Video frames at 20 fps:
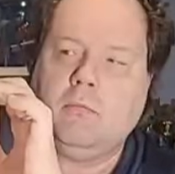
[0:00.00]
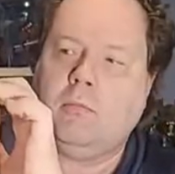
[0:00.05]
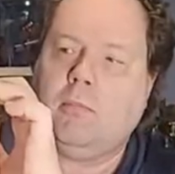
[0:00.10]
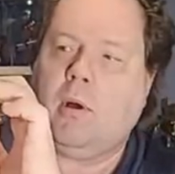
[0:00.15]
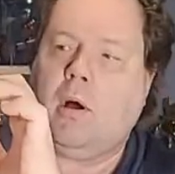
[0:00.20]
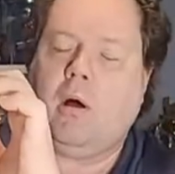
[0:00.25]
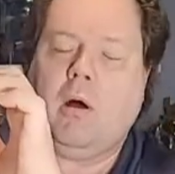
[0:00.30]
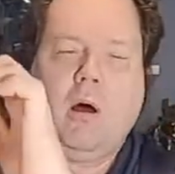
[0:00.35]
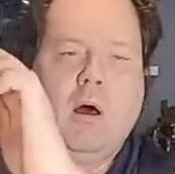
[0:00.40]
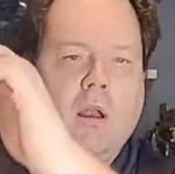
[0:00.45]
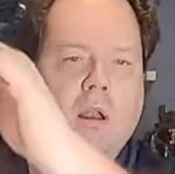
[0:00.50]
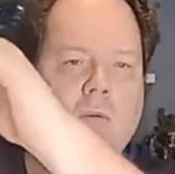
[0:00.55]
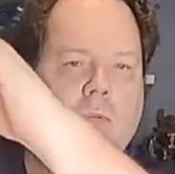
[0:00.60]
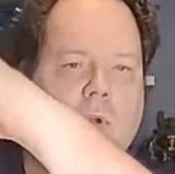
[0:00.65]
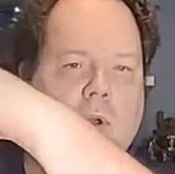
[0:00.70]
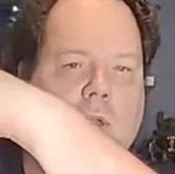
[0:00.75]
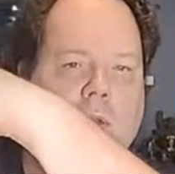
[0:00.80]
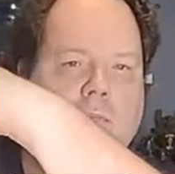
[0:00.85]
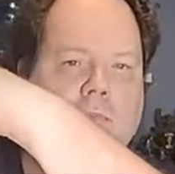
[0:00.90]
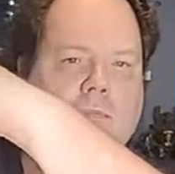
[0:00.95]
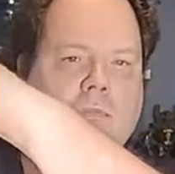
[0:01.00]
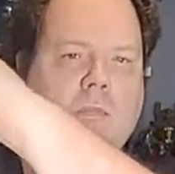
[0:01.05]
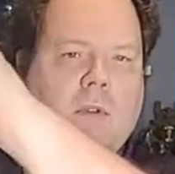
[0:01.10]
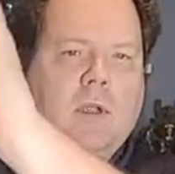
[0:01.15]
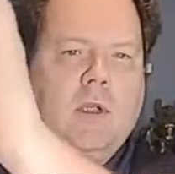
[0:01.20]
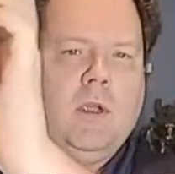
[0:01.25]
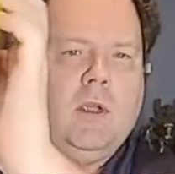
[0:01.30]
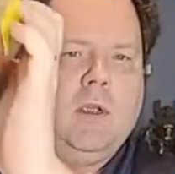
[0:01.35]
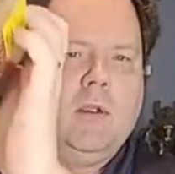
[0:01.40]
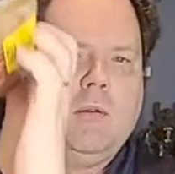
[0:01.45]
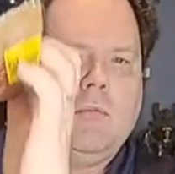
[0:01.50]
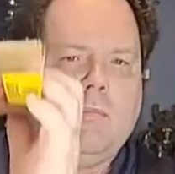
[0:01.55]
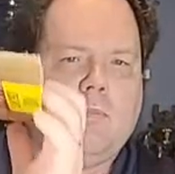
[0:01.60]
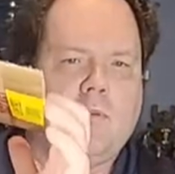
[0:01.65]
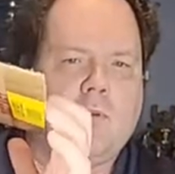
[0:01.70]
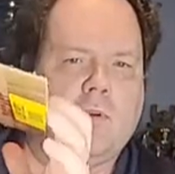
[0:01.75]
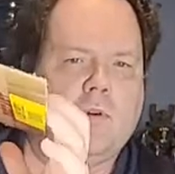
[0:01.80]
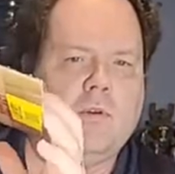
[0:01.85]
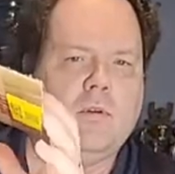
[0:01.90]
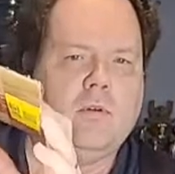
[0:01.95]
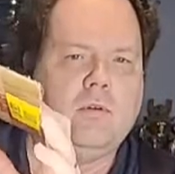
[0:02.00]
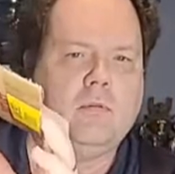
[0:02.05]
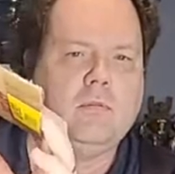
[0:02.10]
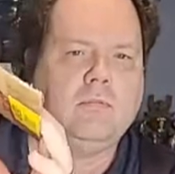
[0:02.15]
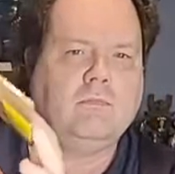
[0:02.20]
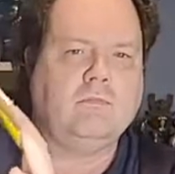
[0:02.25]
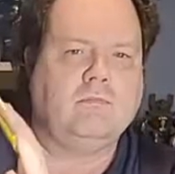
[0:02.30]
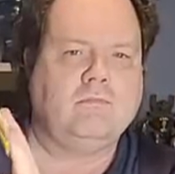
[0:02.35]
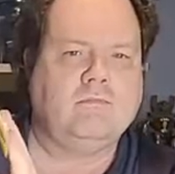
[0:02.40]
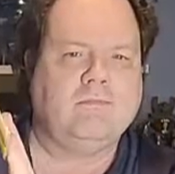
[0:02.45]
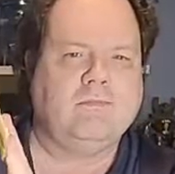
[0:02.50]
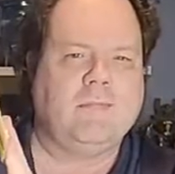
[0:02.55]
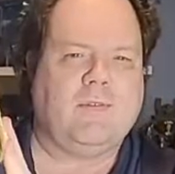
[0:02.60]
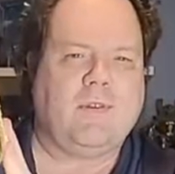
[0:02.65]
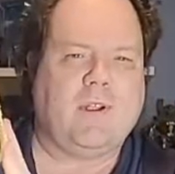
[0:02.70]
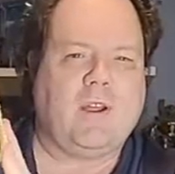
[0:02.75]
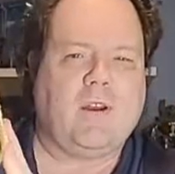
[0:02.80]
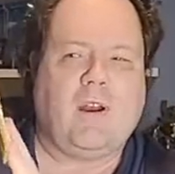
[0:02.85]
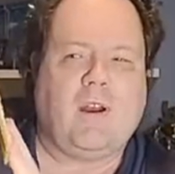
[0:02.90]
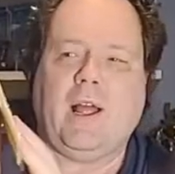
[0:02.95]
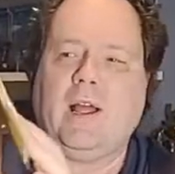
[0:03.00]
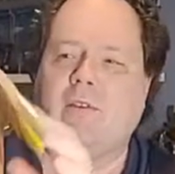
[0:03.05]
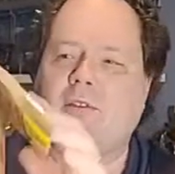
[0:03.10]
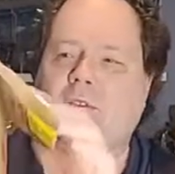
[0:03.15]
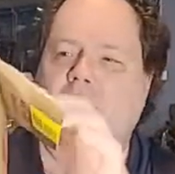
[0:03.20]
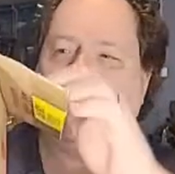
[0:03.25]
Paul Hollywood, Prue, I forget her last